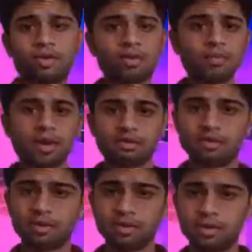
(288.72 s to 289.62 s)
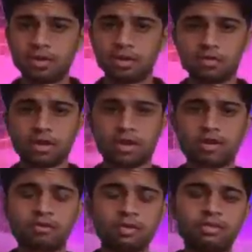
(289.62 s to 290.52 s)
unit mass to
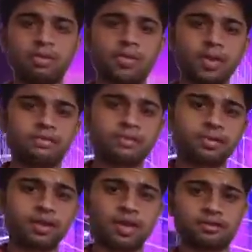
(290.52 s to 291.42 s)
the highest possible mass